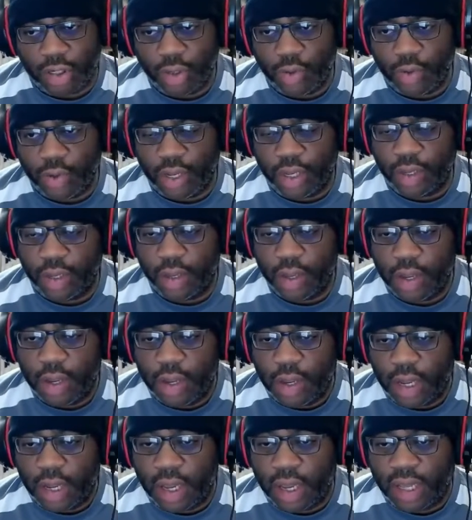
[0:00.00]
doing
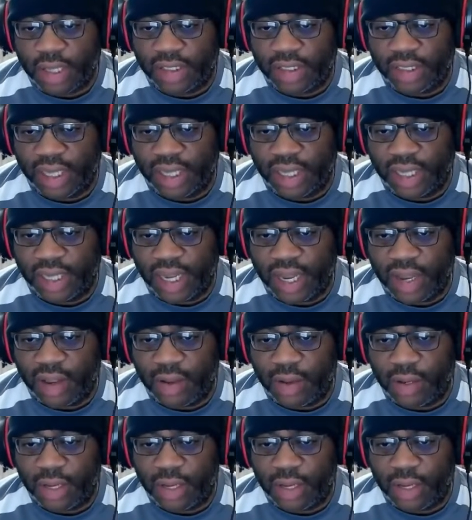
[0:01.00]
a sale.